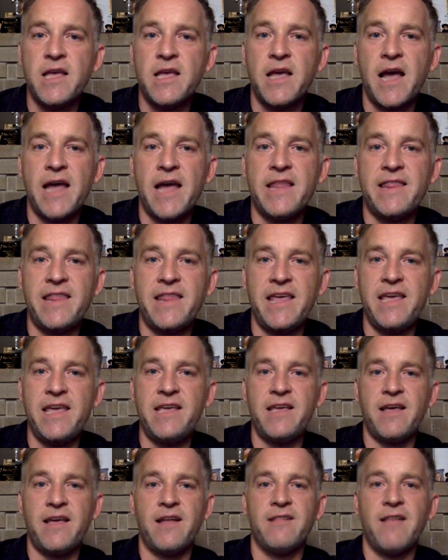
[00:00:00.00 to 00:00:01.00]
I
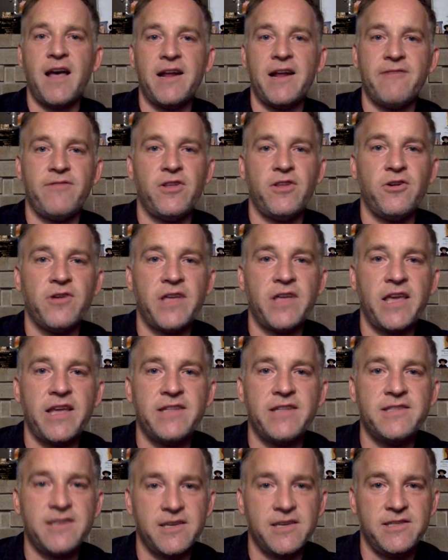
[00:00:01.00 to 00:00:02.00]
think a lot of little
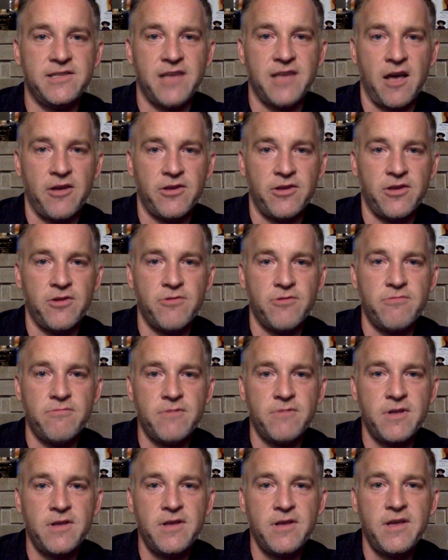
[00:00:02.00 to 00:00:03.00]
kids could tell you
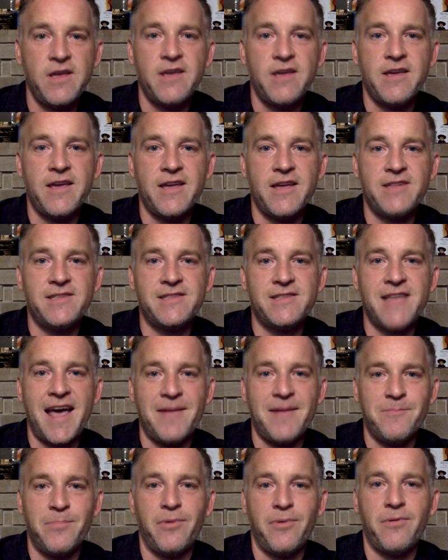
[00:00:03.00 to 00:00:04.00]
it's
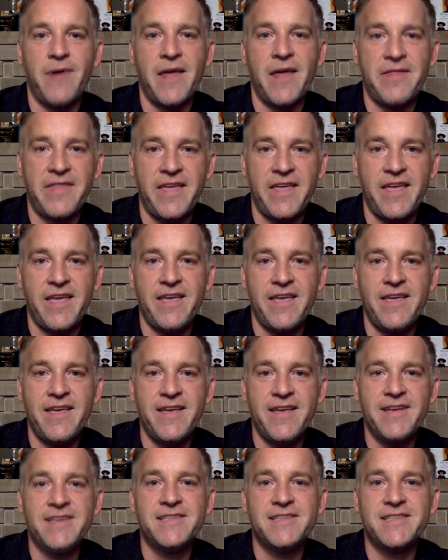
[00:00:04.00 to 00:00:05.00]
that breathy
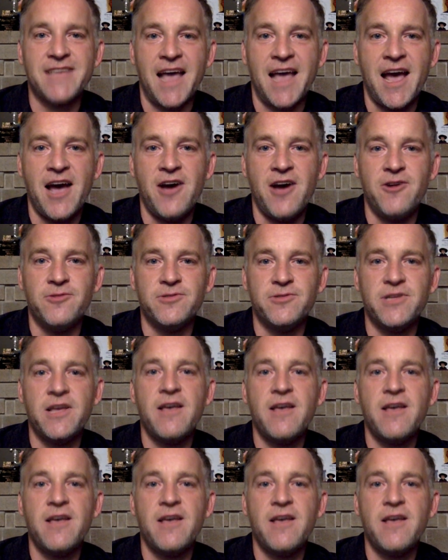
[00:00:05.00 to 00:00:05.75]
sound.